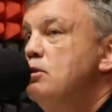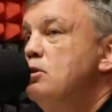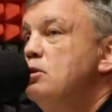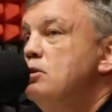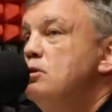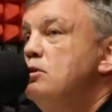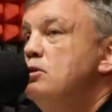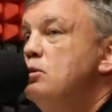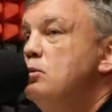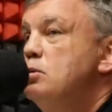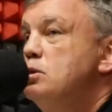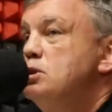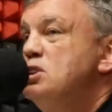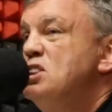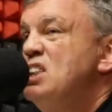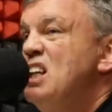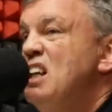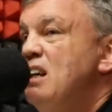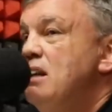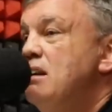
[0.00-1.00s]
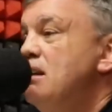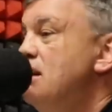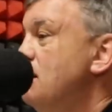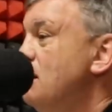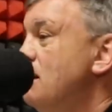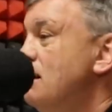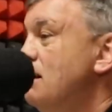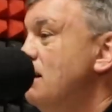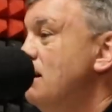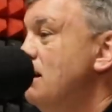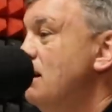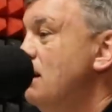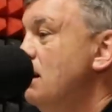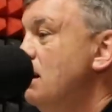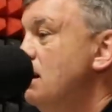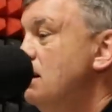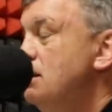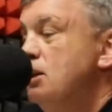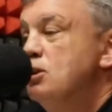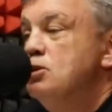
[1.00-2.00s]
good cuisine,
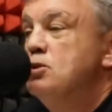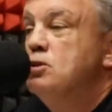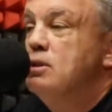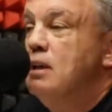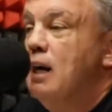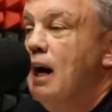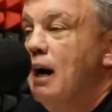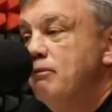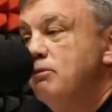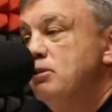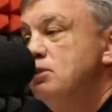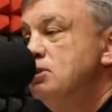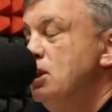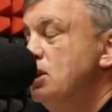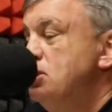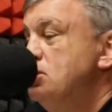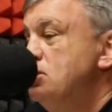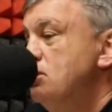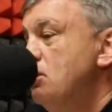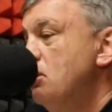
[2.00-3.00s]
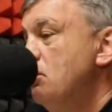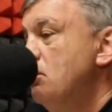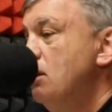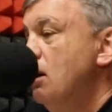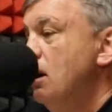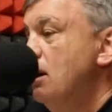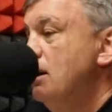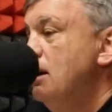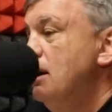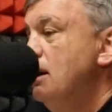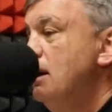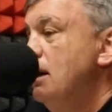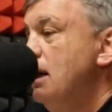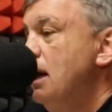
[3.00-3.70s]
there's conversation going on.